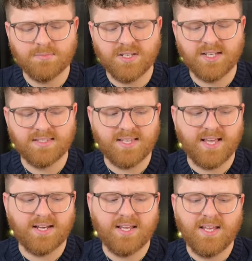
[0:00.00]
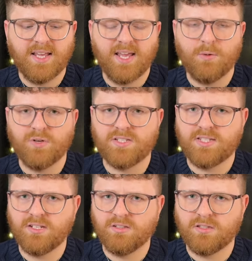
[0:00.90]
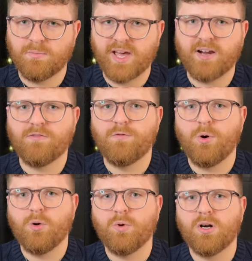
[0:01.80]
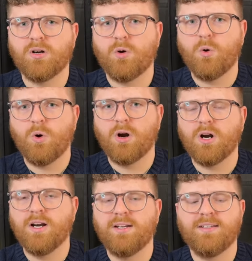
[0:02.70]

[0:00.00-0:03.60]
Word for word: because then it would tilt the bag forward, or,